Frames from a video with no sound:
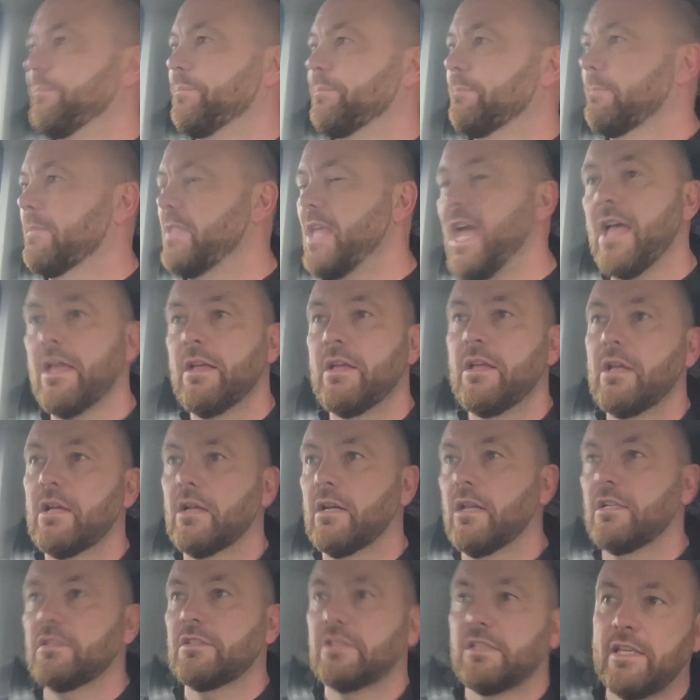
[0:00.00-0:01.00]
yeah,
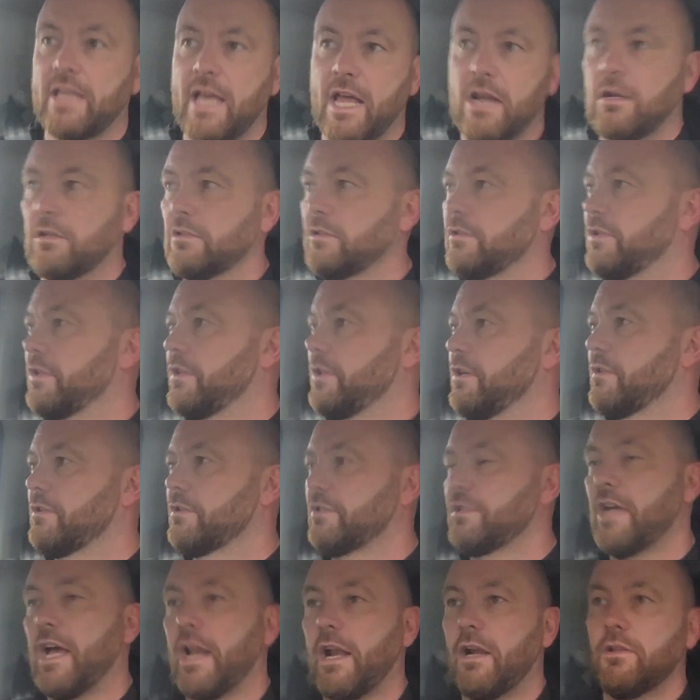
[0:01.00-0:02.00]
let's get on to the other
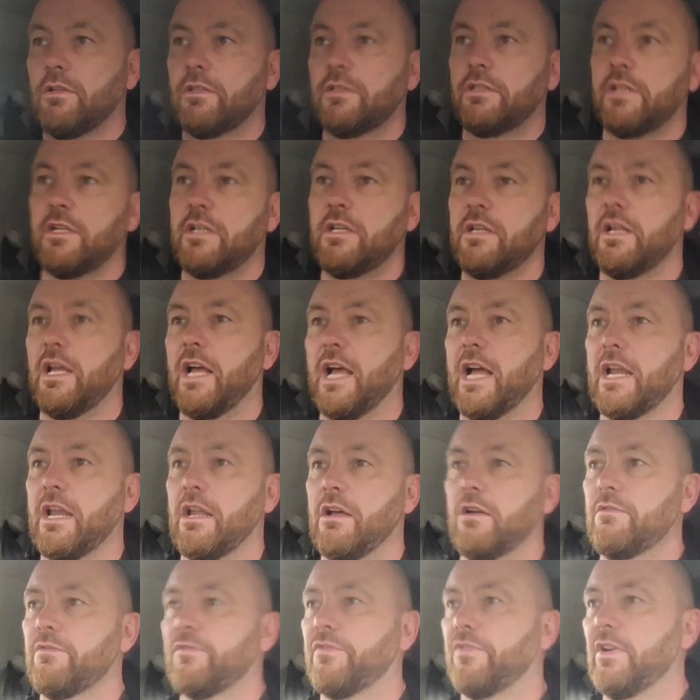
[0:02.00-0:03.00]
side of London, and
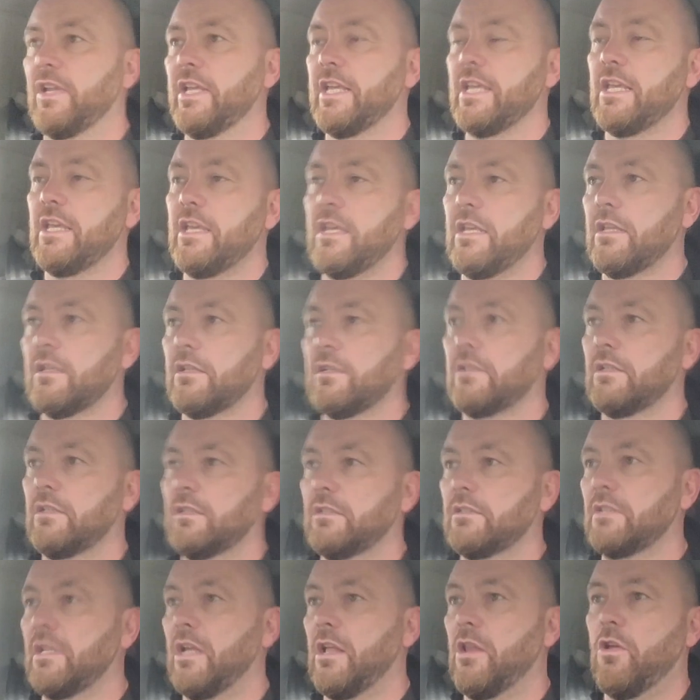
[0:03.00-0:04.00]
hopefully
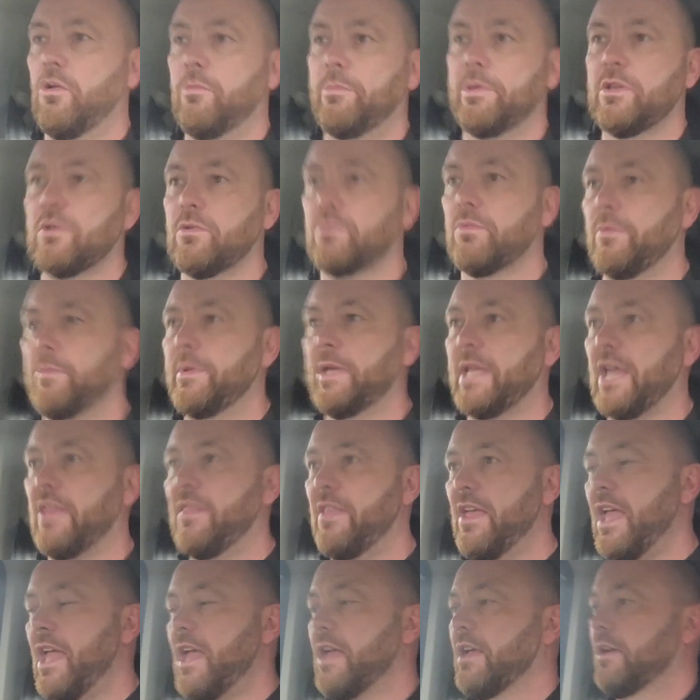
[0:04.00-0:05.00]
that'll all be good when we get
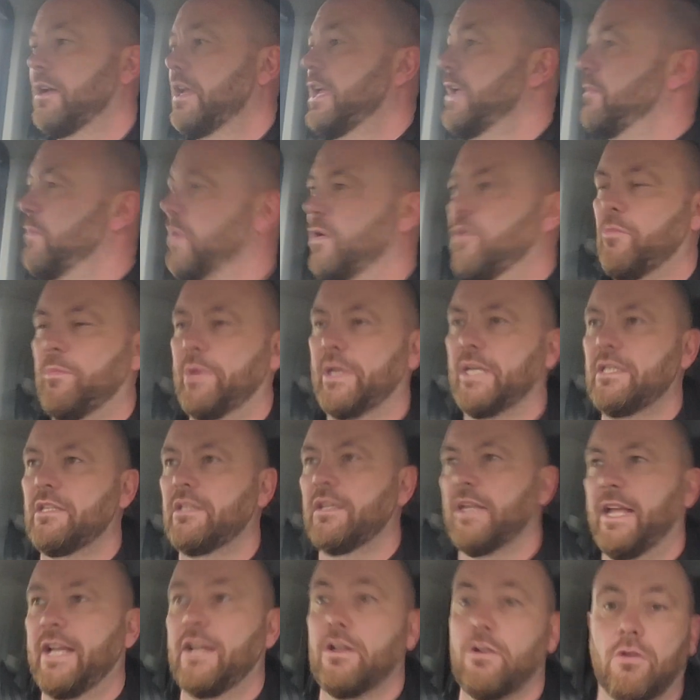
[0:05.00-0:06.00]
there. It will be.
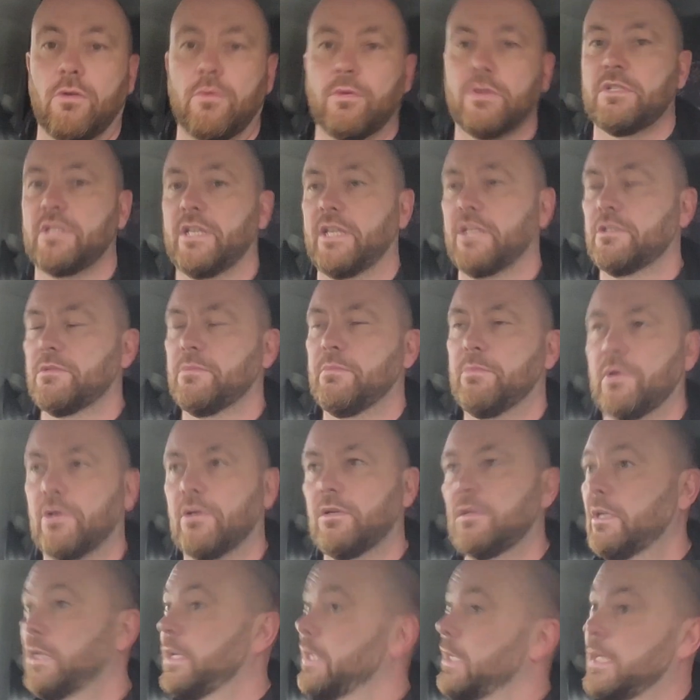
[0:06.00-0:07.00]
It always is,
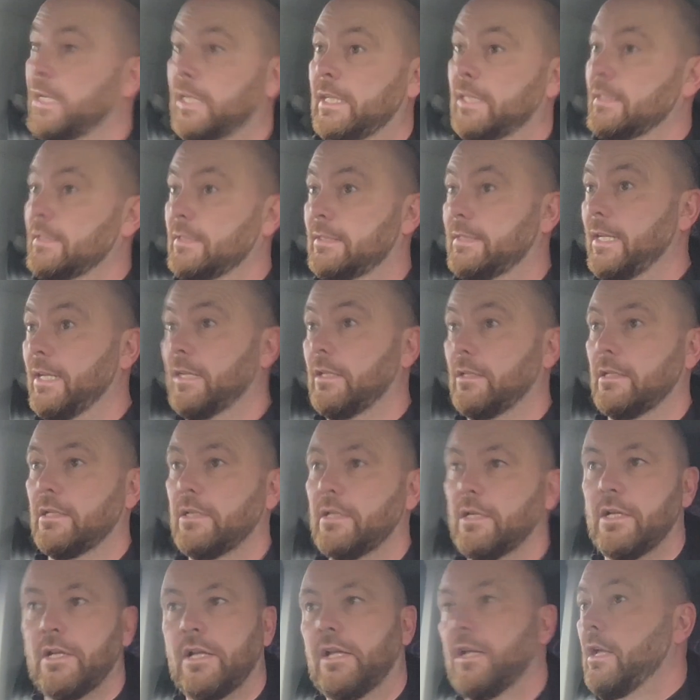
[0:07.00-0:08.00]
but still,
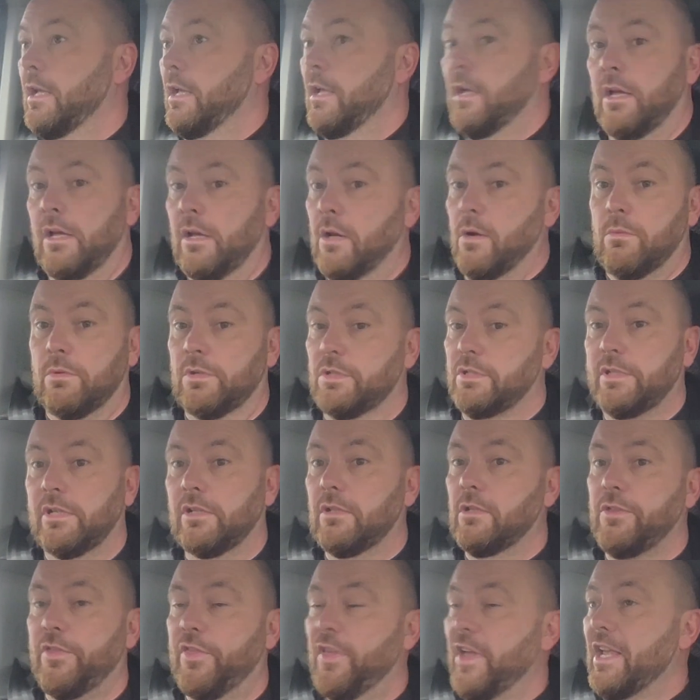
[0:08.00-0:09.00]
we
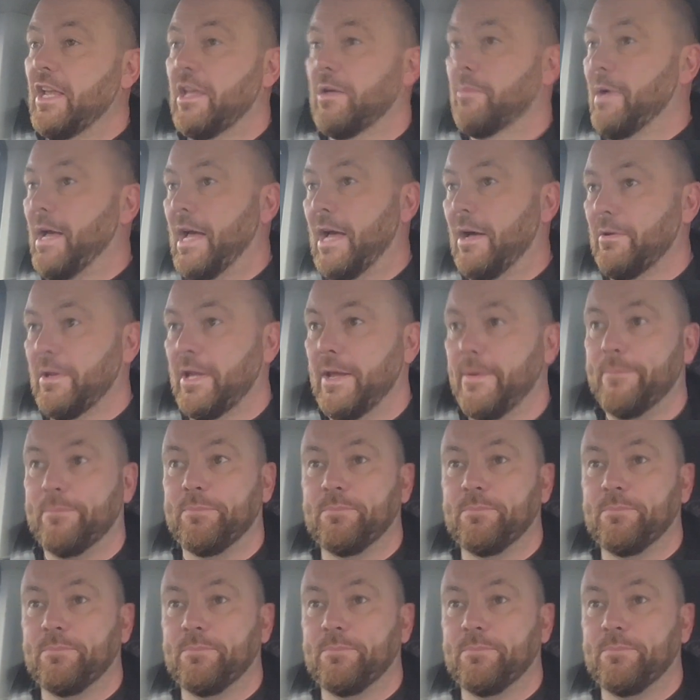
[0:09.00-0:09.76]
still think about it.